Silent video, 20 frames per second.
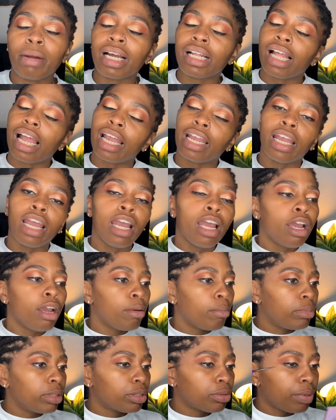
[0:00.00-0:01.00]
like,
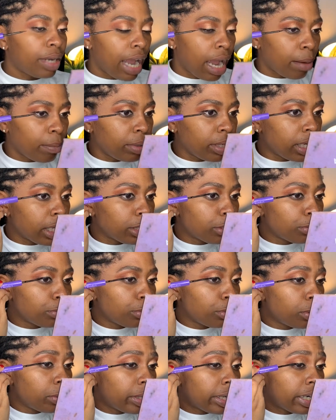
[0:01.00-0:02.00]
"But you be happy that you
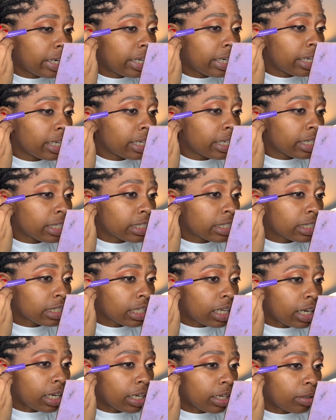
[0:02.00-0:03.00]
doing this?
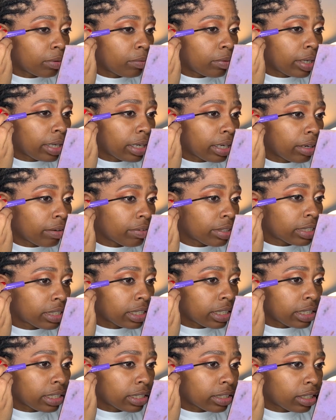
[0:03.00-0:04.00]
Like, we ain't never
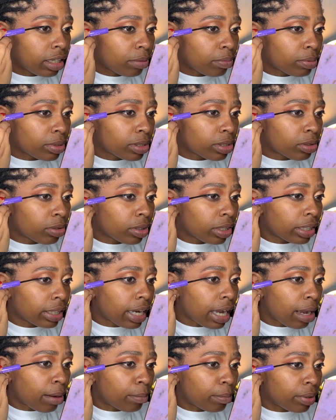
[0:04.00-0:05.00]
seen this type of story
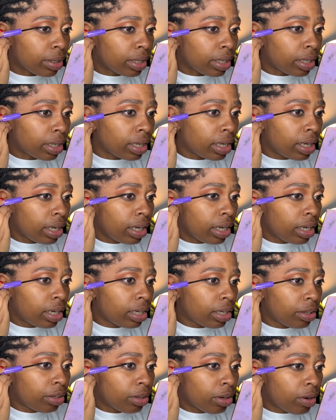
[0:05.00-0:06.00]
happen."
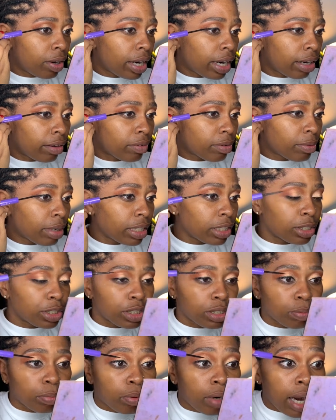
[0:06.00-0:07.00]
You know, and everybody's just
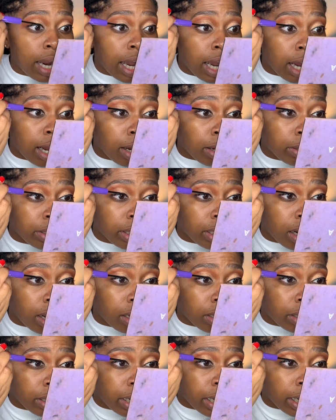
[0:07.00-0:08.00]
proud and all
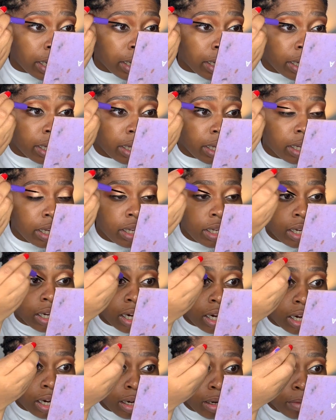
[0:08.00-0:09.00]
of
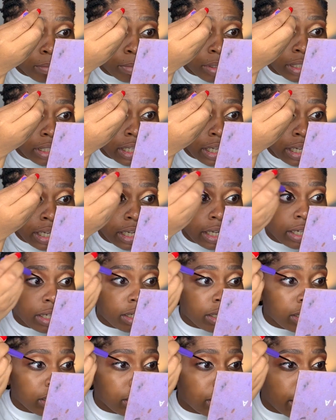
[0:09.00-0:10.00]
that. But then
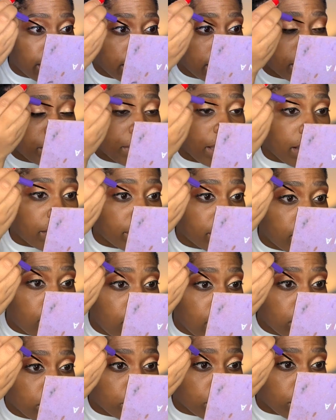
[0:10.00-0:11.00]
they end up having
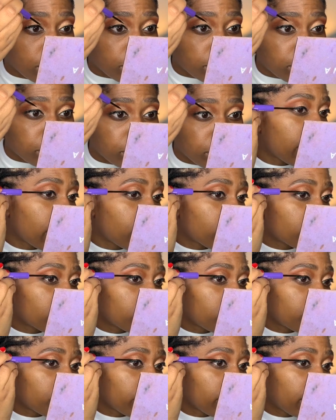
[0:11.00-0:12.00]
car trouble. Go to a
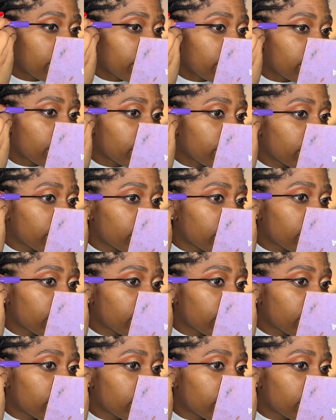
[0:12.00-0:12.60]
mechanic,